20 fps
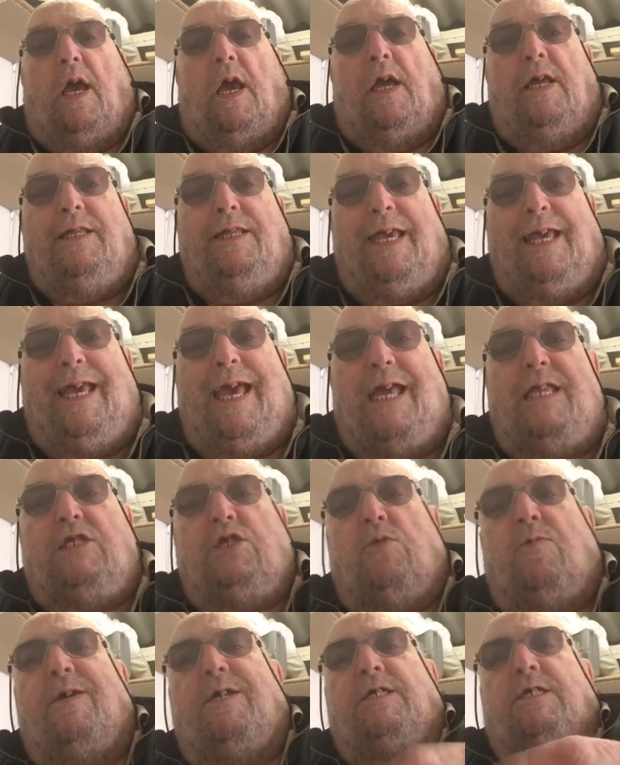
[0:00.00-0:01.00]
they get
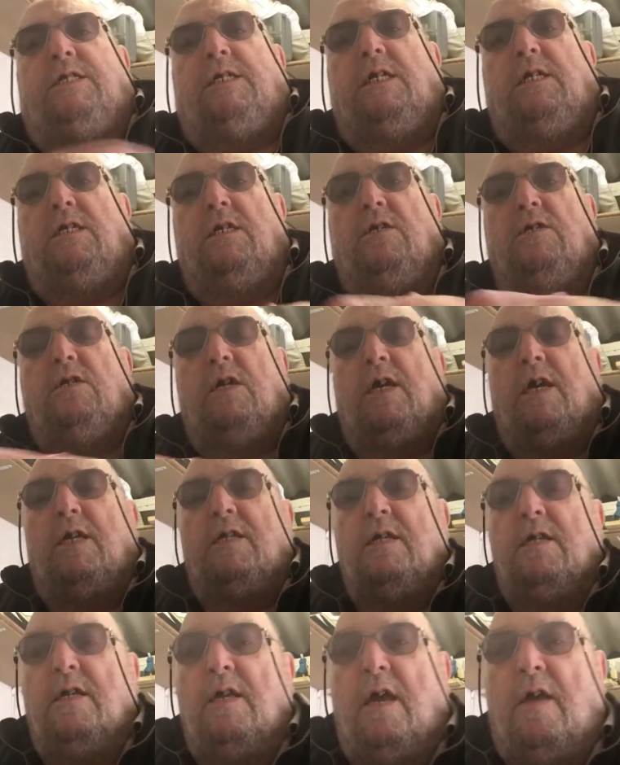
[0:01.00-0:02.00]
twisted
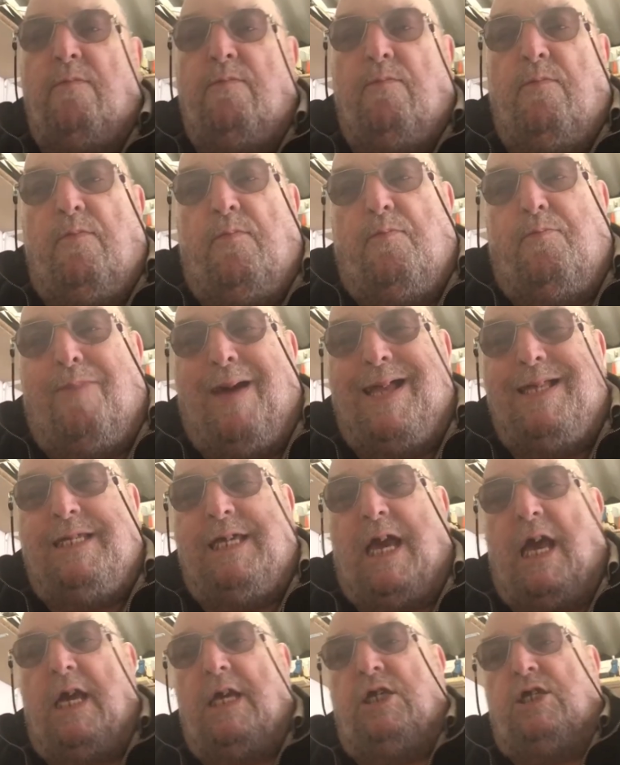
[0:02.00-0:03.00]
and bent
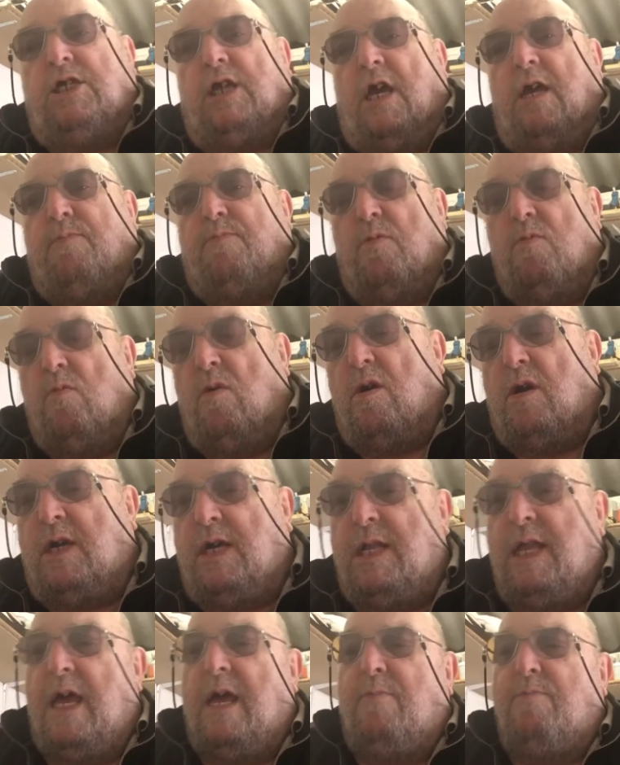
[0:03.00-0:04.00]
out of shape, and what
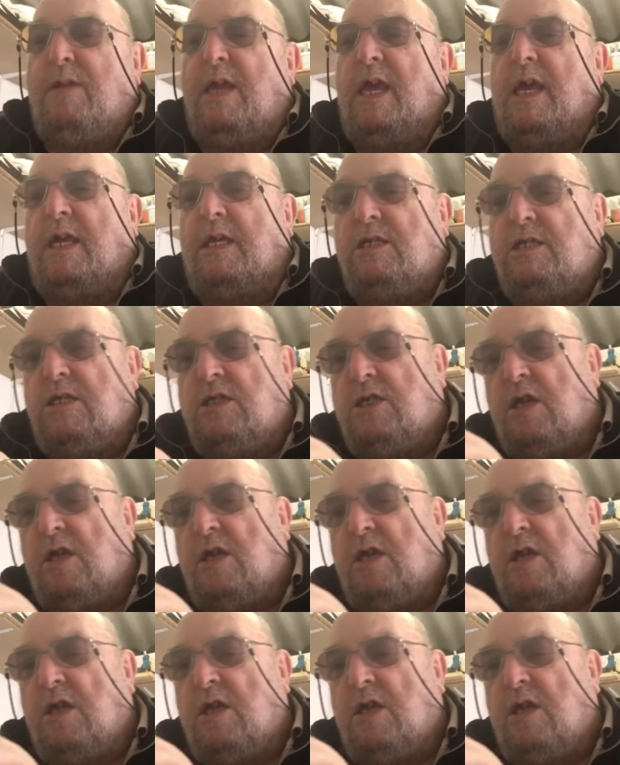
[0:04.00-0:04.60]
can happen is